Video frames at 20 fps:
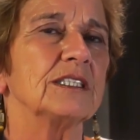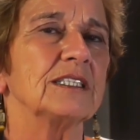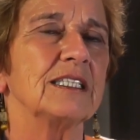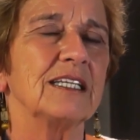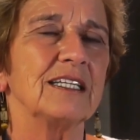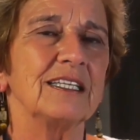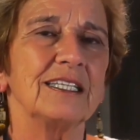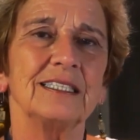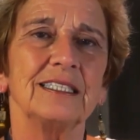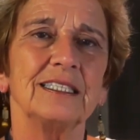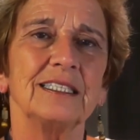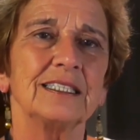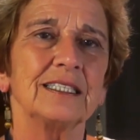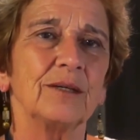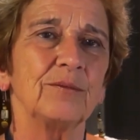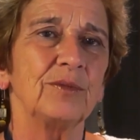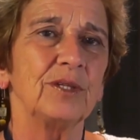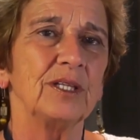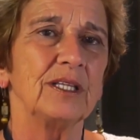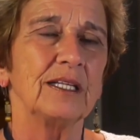Now, this is
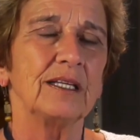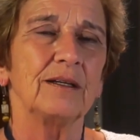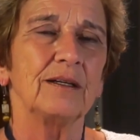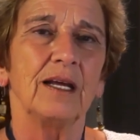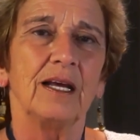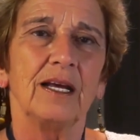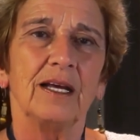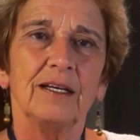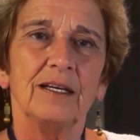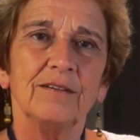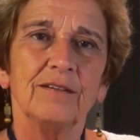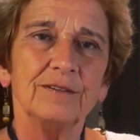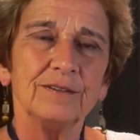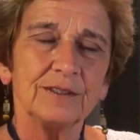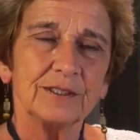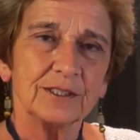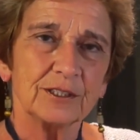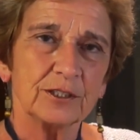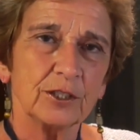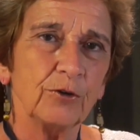something that
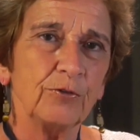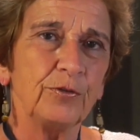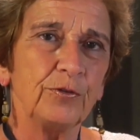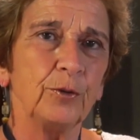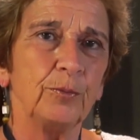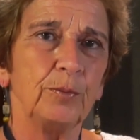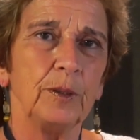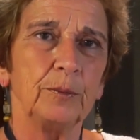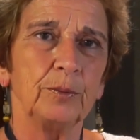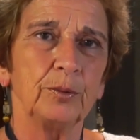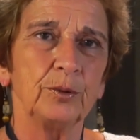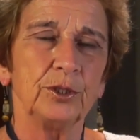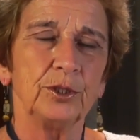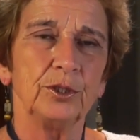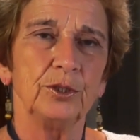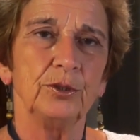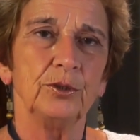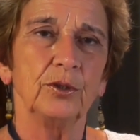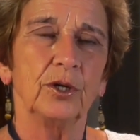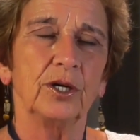so few people
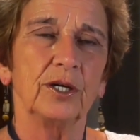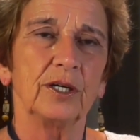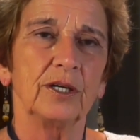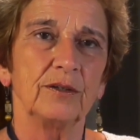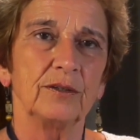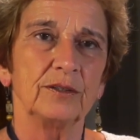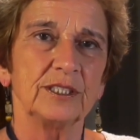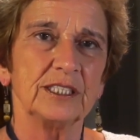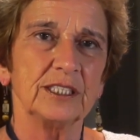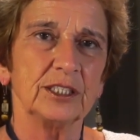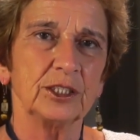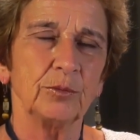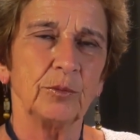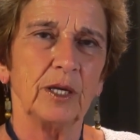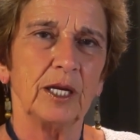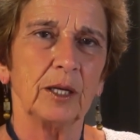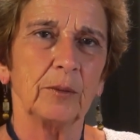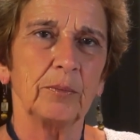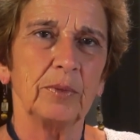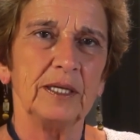do on a
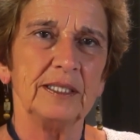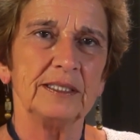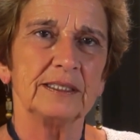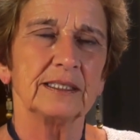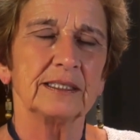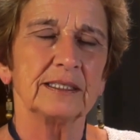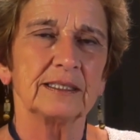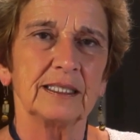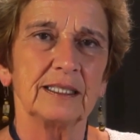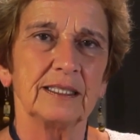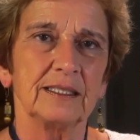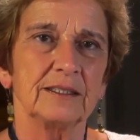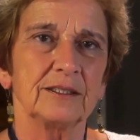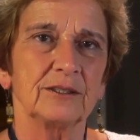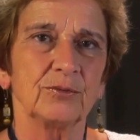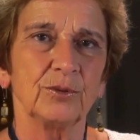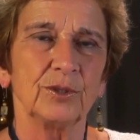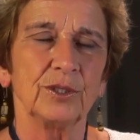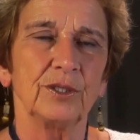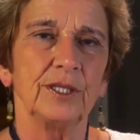systematic basis, and it's
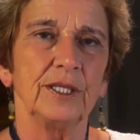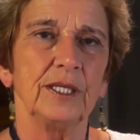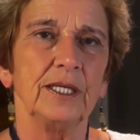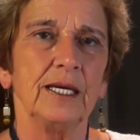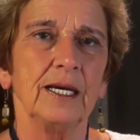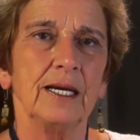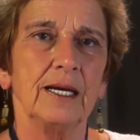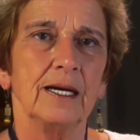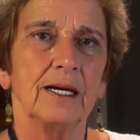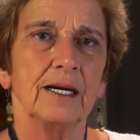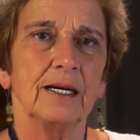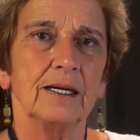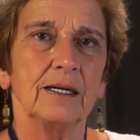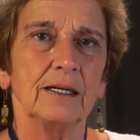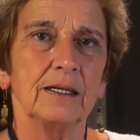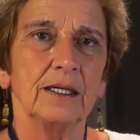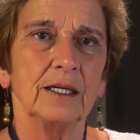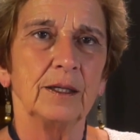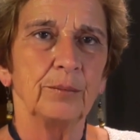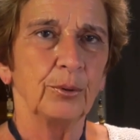really
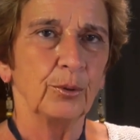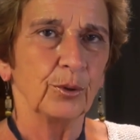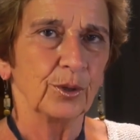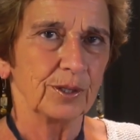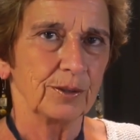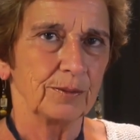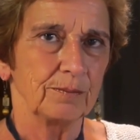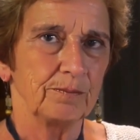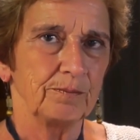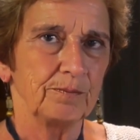important.